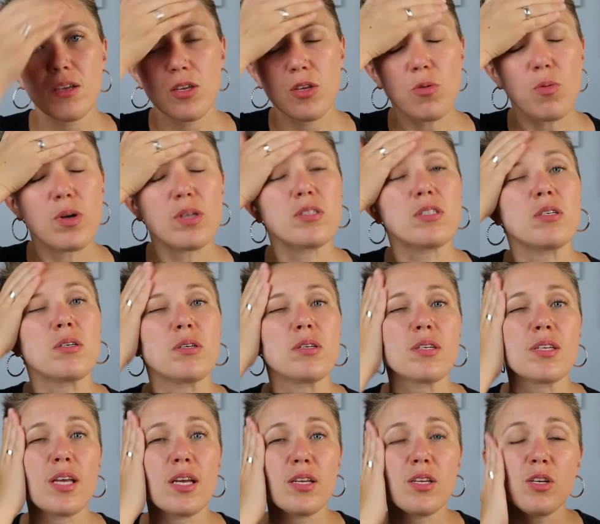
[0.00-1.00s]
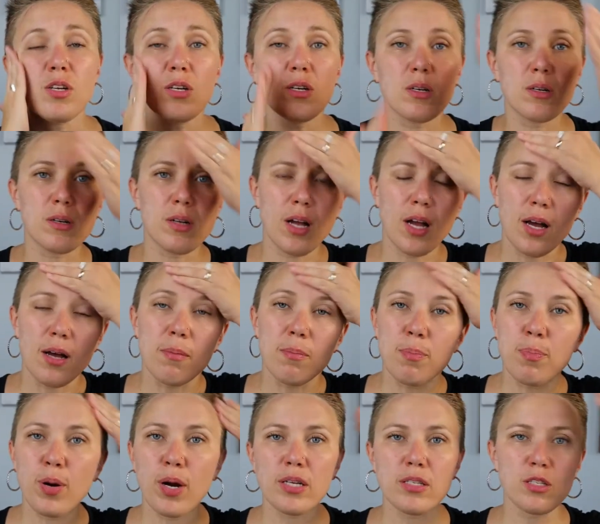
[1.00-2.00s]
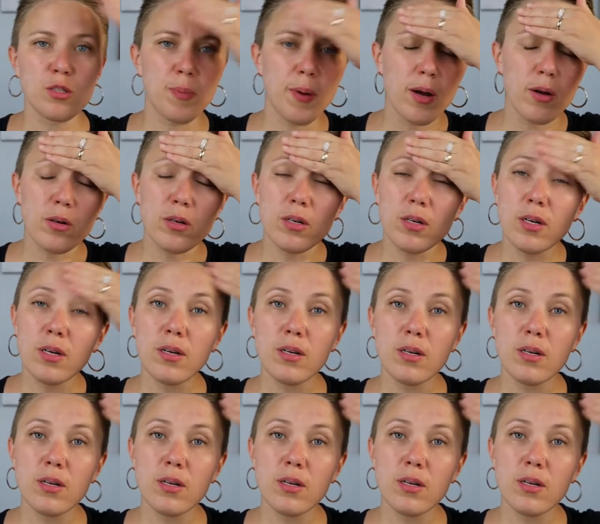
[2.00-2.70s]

you want to get your pressed powder,